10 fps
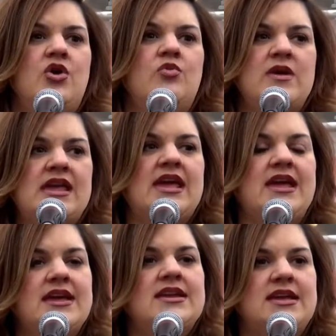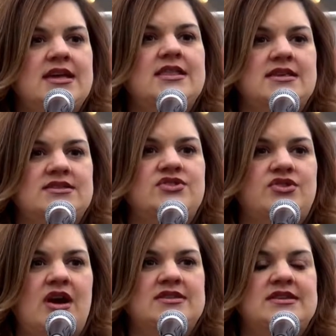we can end this
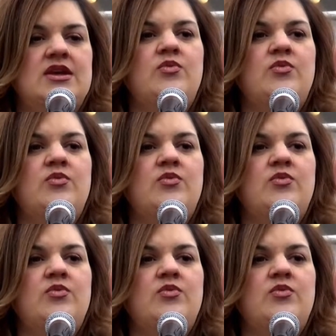atrocity.